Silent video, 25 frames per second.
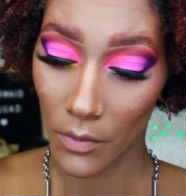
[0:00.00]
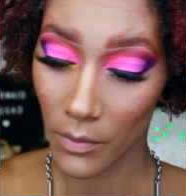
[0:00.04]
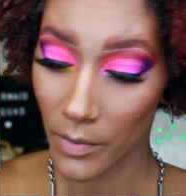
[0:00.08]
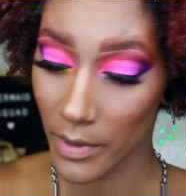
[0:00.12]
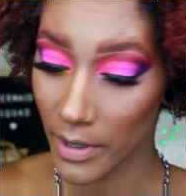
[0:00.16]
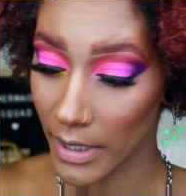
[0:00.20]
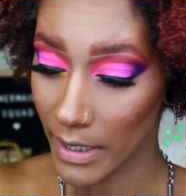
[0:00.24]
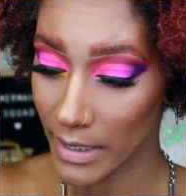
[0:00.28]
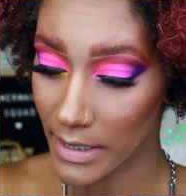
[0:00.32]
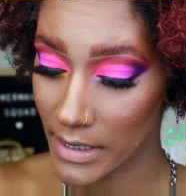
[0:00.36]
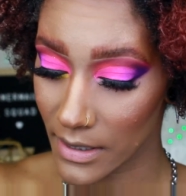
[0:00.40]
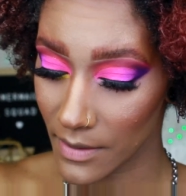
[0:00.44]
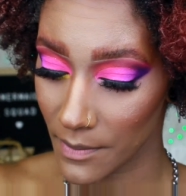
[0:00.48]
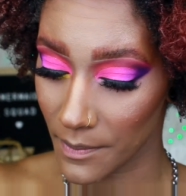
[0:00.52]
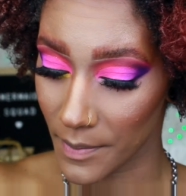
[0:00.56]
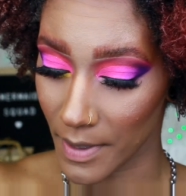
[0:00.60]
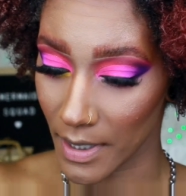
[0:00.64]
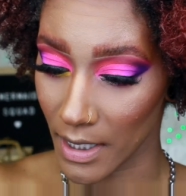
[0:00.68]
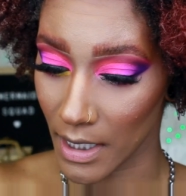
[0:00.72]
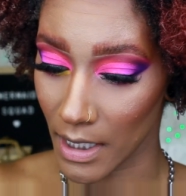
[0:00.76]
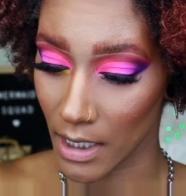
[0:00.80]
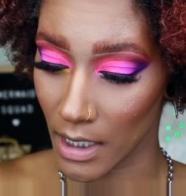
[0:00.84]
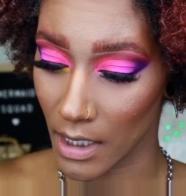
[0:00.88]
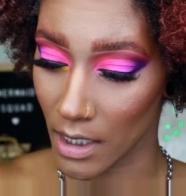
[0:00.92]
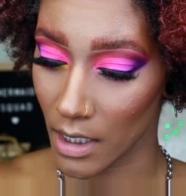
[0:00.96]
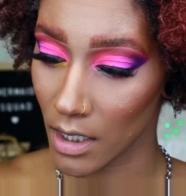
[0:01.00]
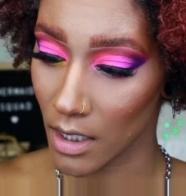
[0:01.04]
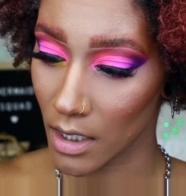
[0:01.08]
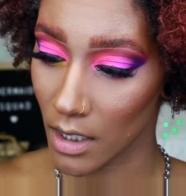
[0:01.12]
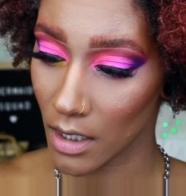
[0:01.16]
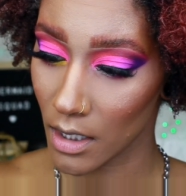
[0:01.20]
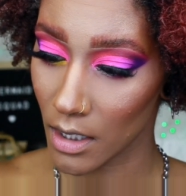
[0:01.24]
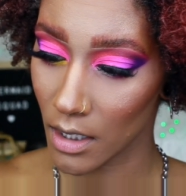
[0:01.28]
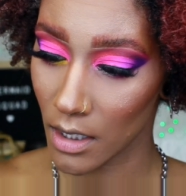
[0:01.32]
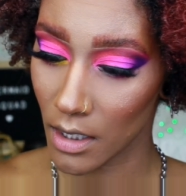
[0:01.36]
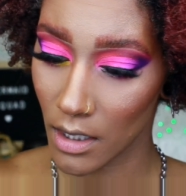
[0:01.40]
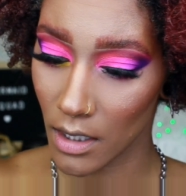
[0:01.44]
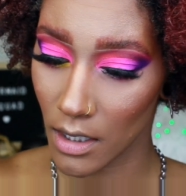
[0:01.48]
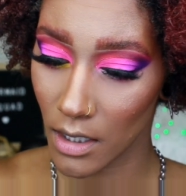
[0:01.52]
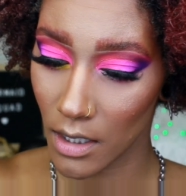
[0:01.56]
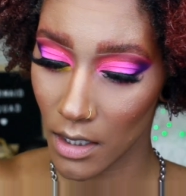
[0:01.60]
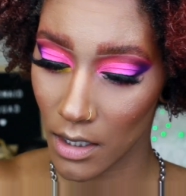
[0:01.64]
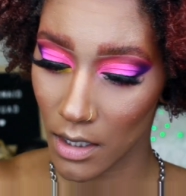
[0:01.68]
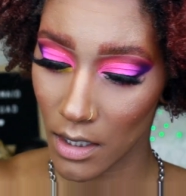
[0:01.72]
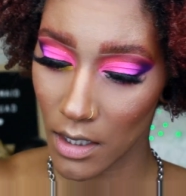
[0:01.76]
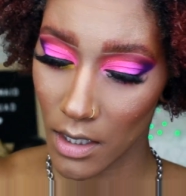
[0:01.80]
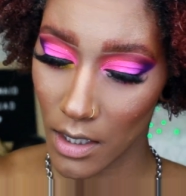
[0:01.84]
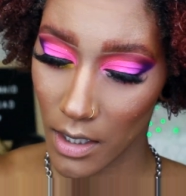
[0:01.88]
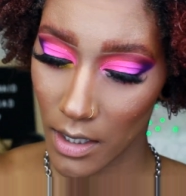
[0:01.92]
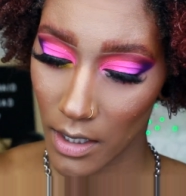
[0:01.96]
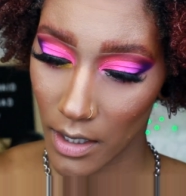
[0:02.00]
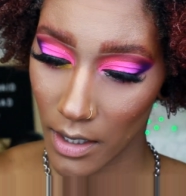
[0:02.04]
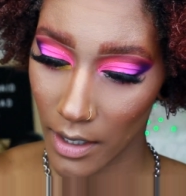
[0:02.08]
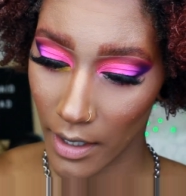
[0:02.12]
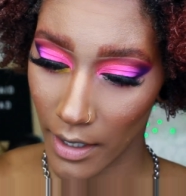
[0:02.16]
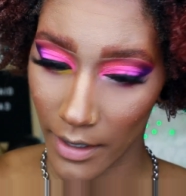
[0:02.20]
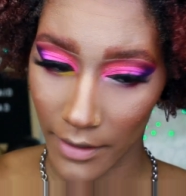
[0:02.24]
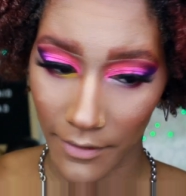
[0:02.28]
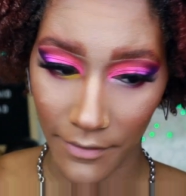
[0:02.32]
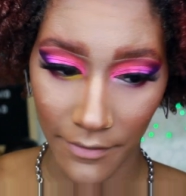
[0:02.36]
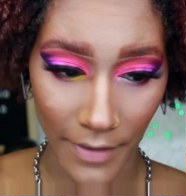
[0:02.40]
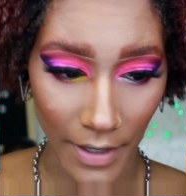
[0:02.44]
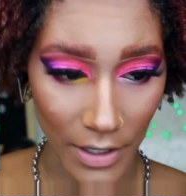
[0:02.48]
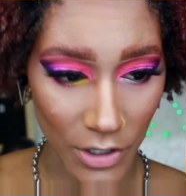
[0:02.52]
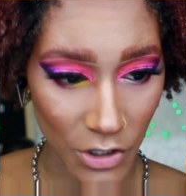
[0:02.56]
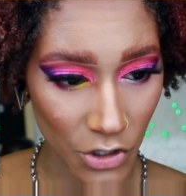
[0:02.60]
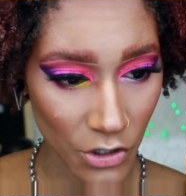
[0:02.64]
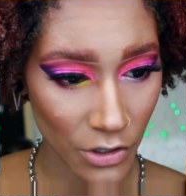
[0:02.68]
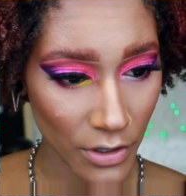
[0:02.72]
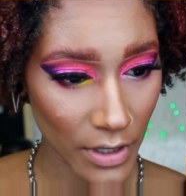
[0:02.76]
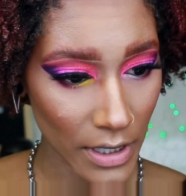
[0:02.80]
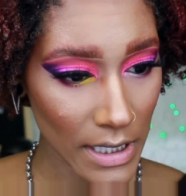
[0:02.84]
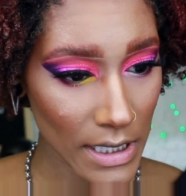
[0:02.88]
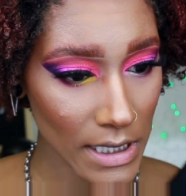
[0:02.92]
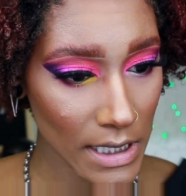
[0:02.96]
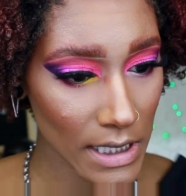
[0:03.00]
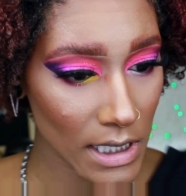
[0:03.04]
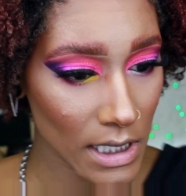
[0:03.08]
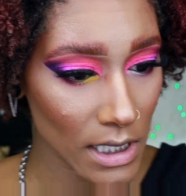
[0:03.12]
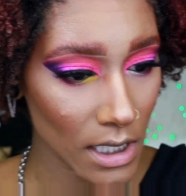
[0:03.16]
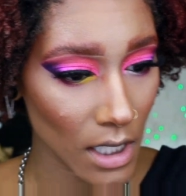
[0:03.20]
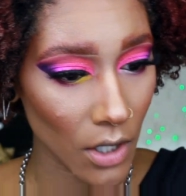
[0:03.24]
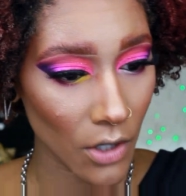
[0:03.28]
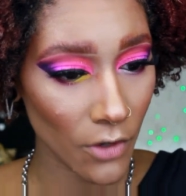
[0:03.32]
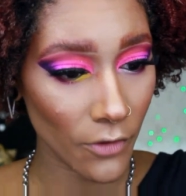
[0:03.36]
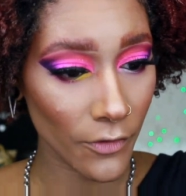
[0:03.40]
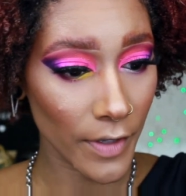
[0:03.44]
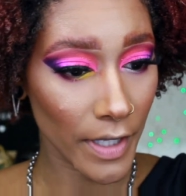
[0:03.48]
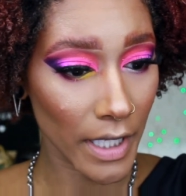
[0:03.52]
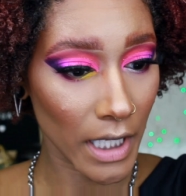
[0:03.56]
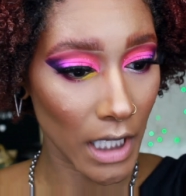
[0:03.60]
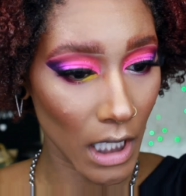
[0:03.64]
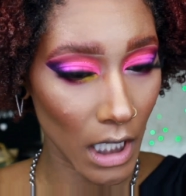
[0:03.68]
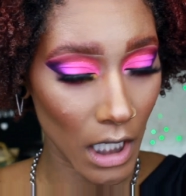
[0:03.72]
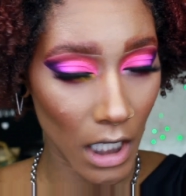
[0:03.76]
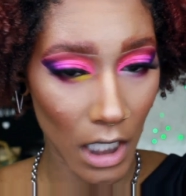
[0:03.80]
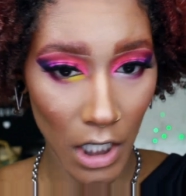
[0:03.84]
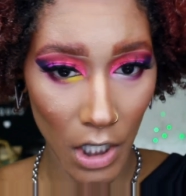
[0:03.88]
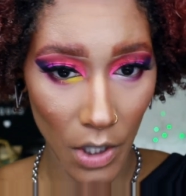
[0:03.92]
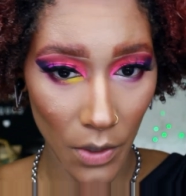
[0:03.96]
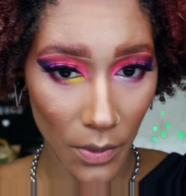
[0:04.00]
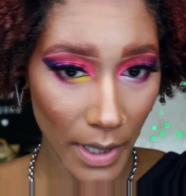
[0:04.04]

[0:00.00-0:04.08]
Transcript: We like to be adventurous over here,